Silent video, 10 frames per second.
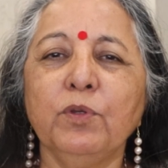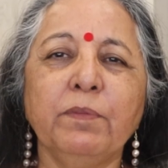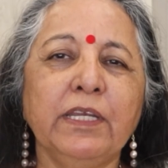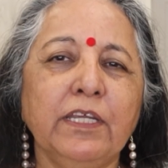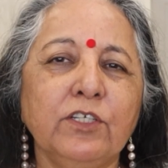You
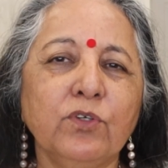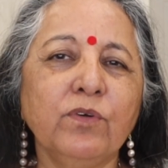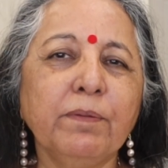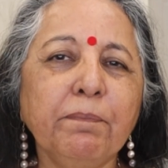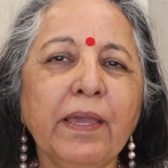may need to
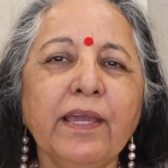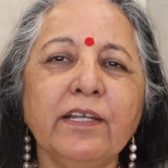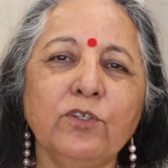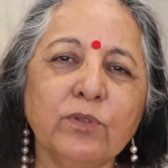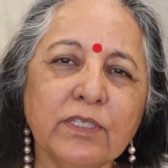
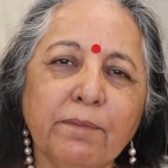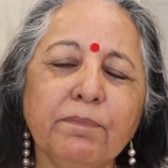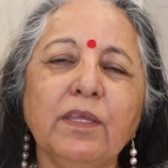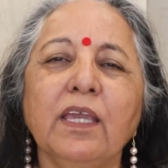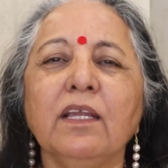repair, do
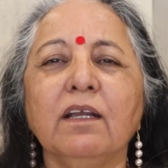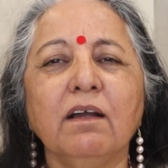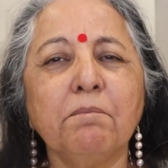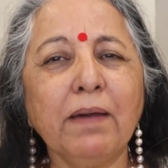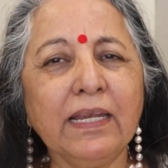something.
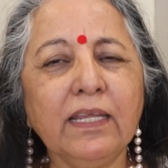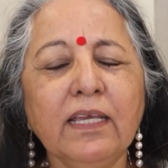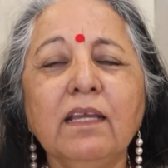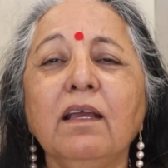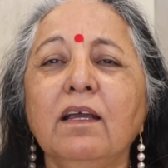
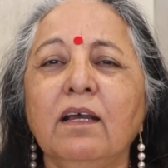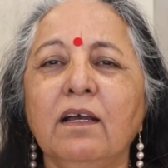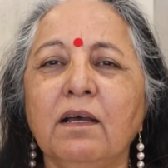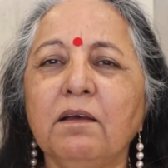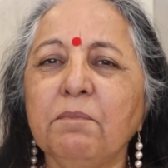Money
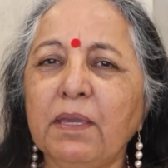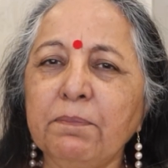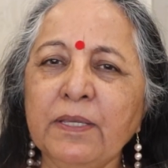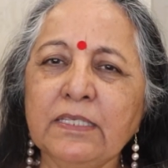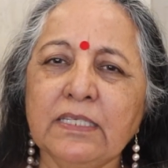uh, may
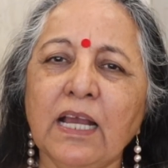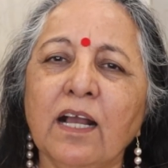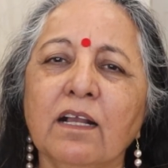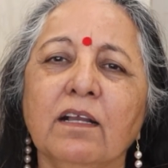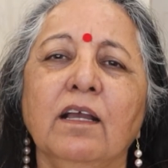be
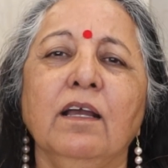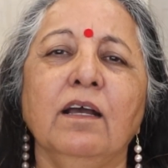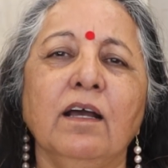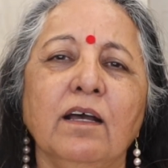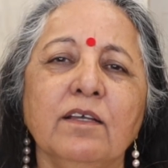stuck.
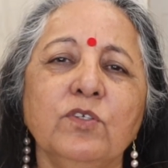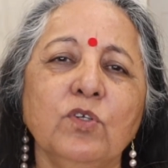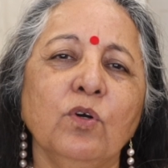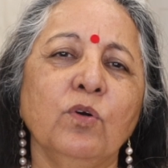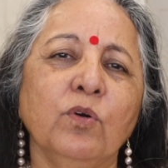Uh,
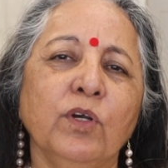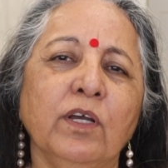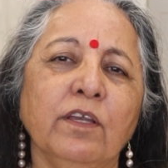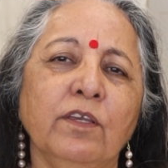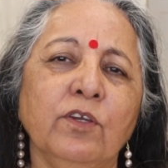so,
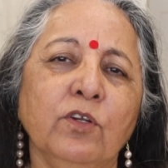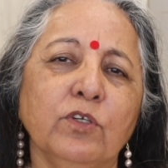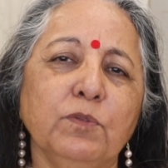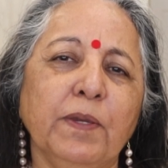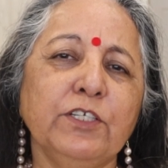uh, you know,
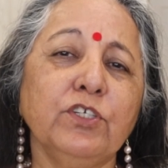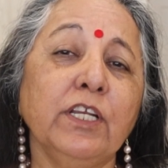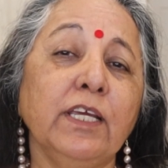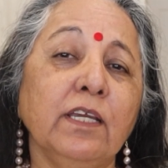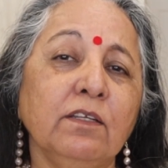
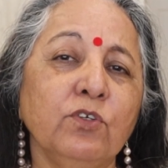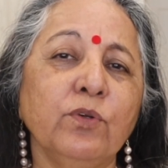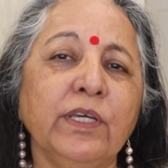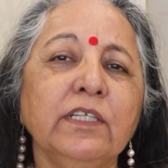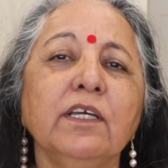especially
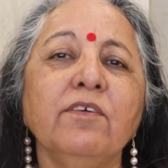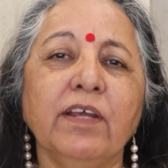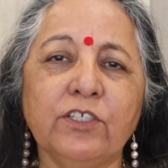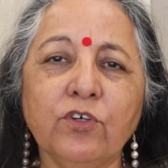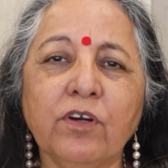during the
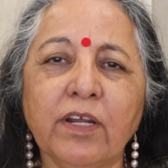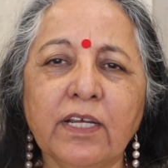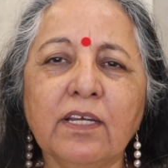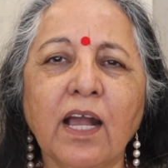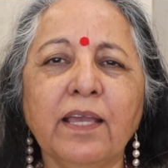
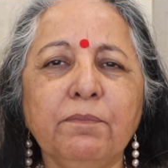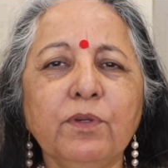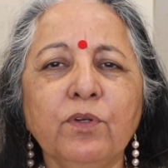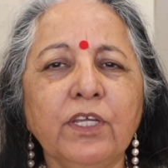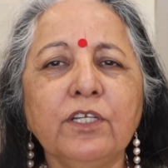retrograde time,
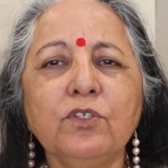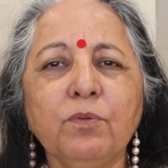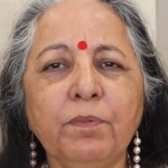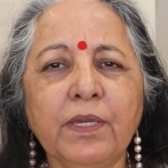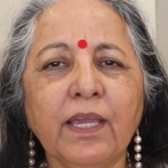you need
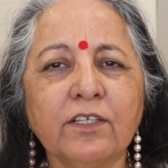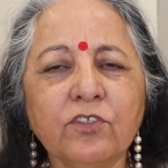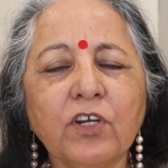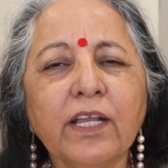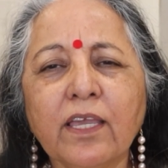to be
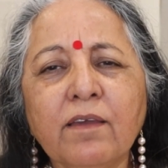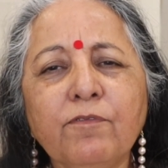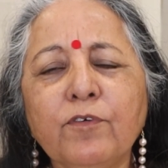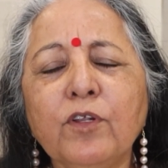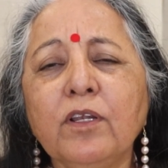extra
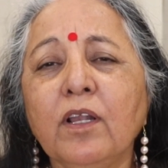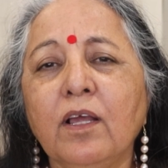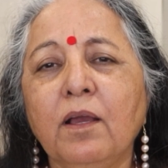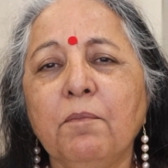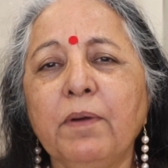careful.
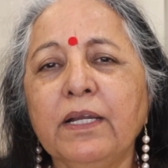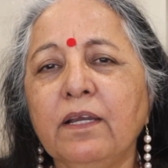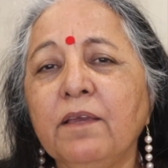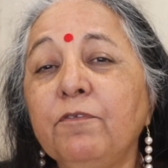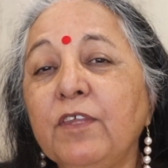But
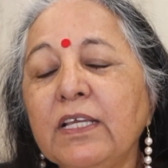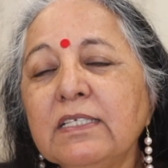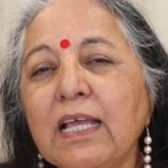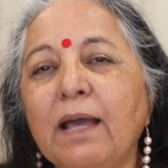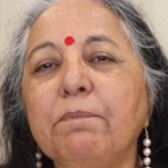if
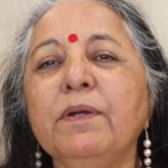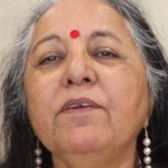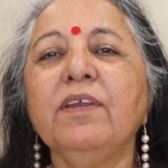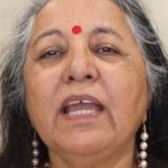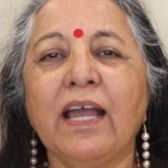things
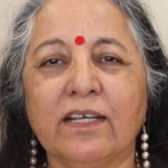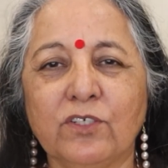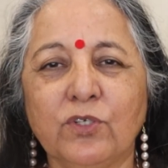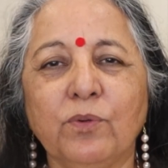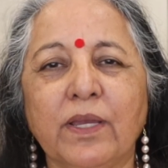happen,
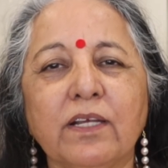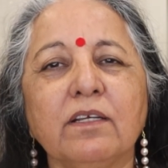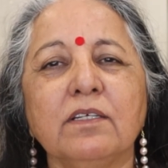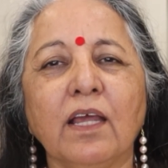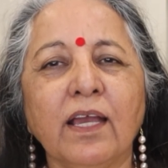react to it.
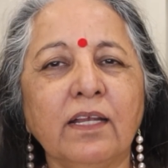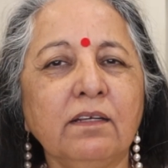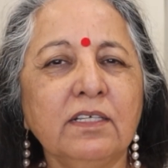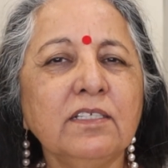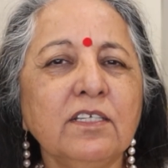
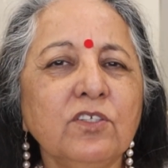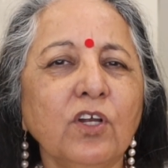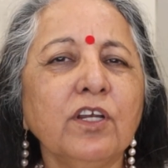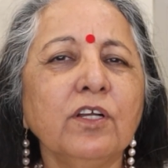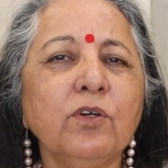And this is
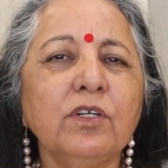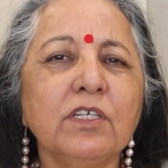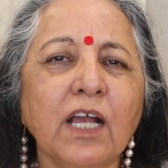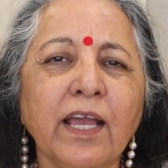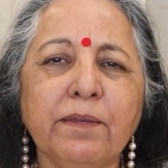not a good
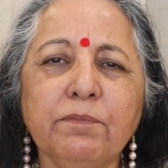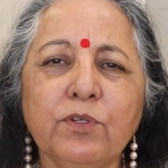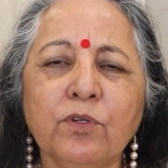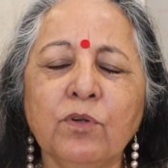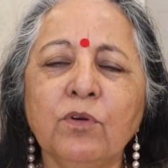time
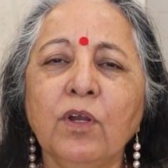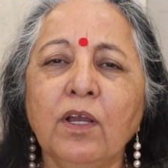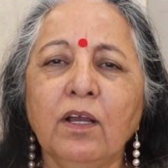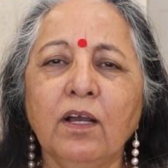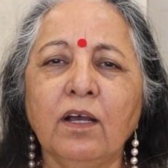to
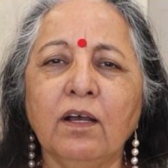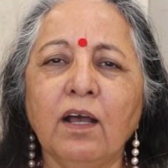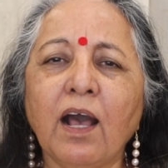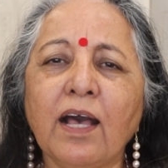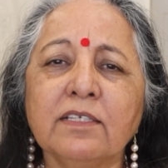
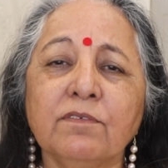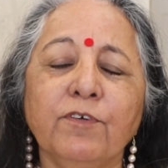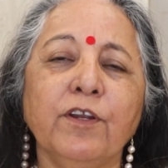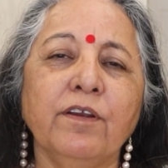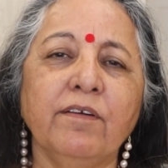uh, ask
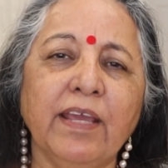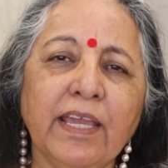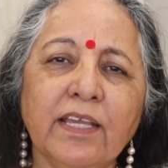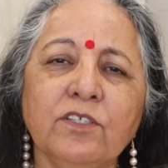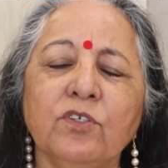for a
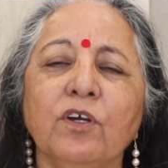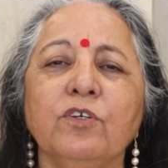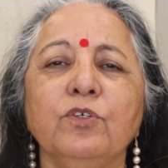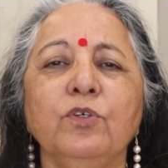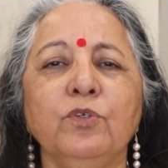raise or
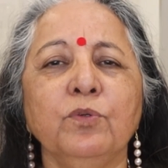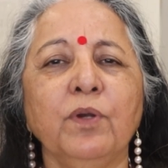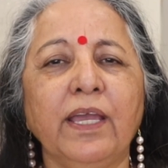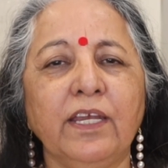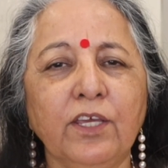to
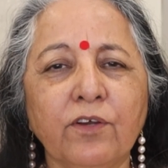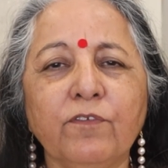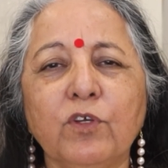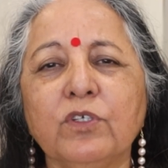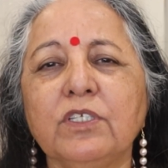do any
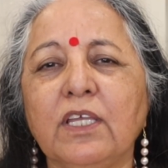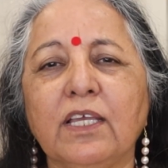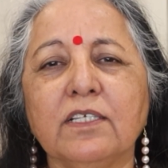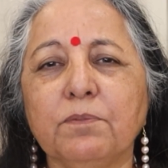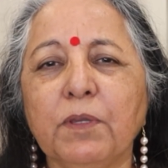of those
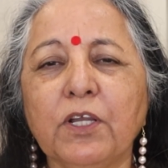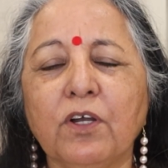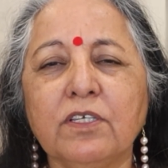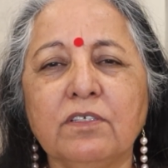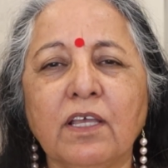things,
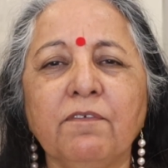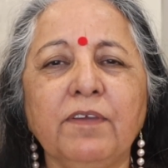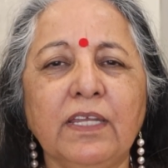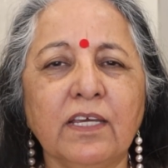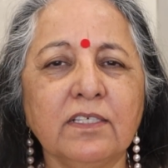because uh,
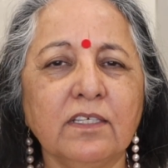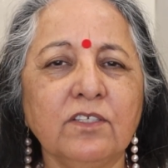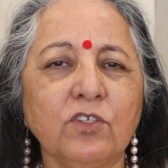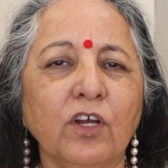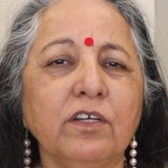Venus
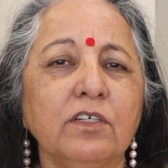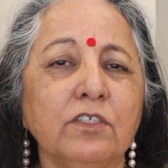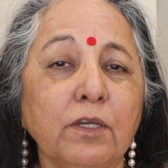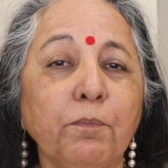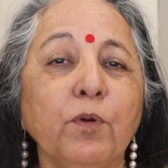is not
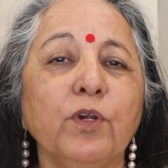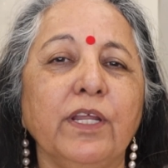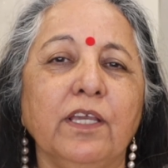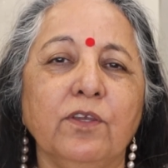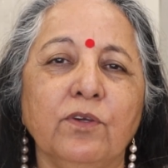
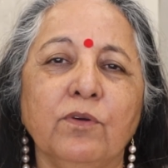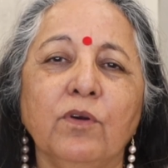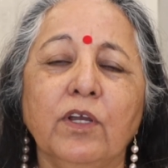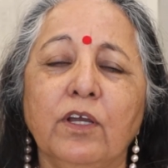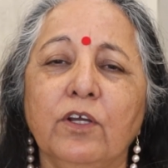supporting
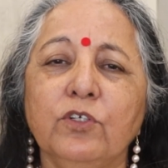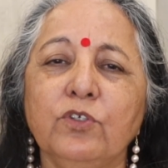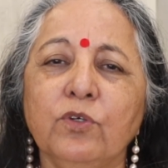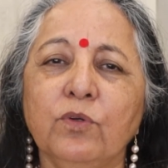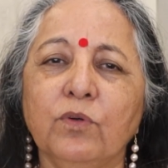you
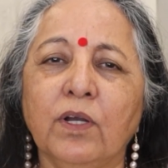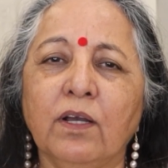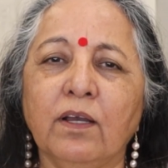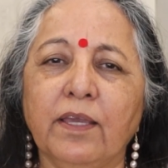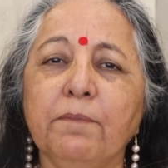to
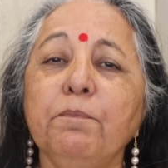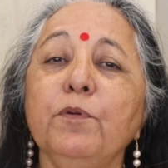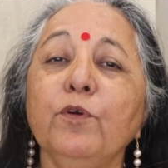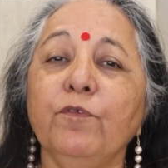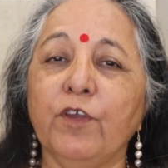uh,
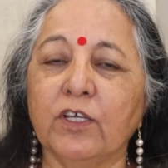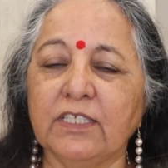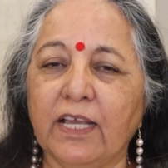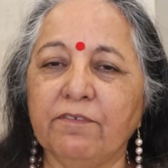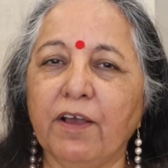improve
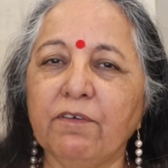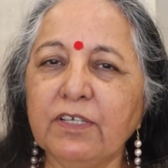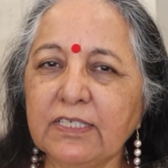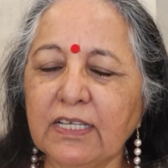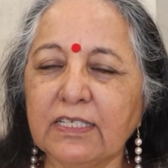yourself.
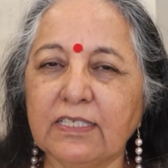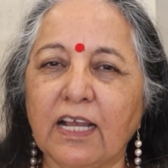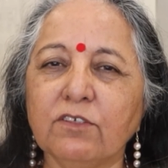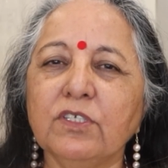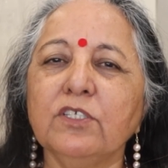However, sixth
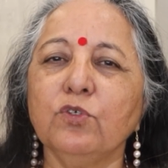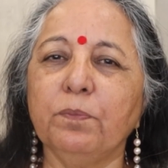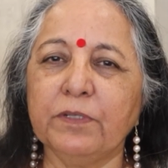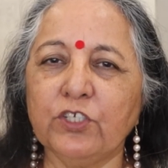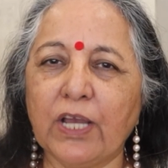house is
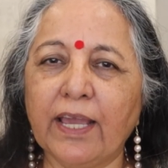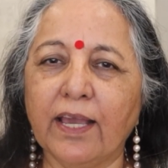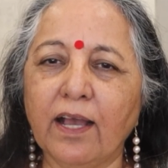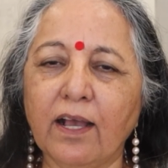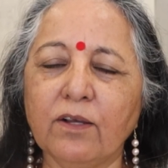
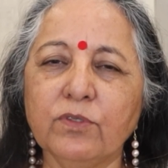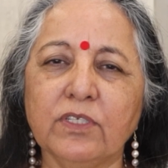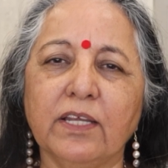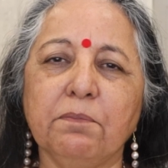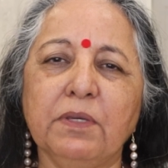Upachaya
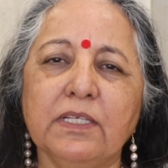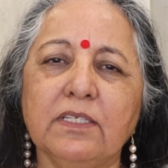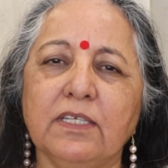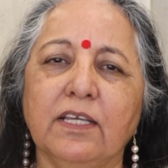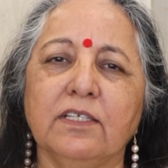house. That
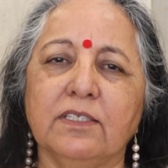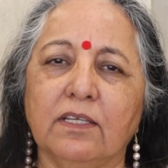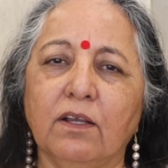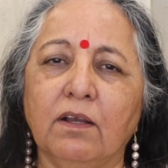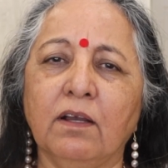means things
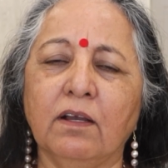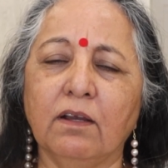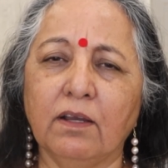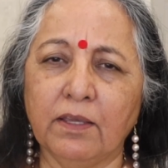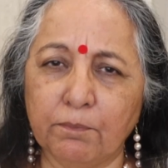uh,
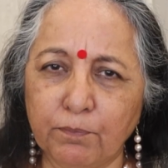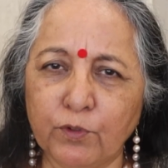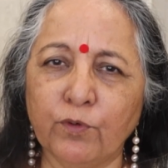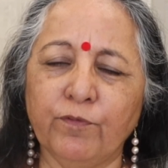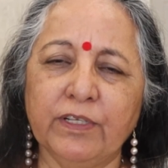
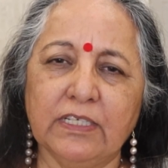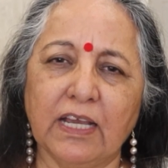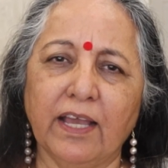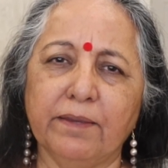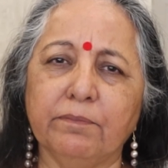improve with
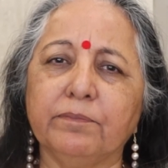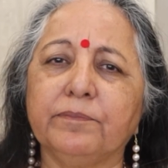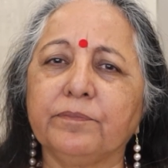time.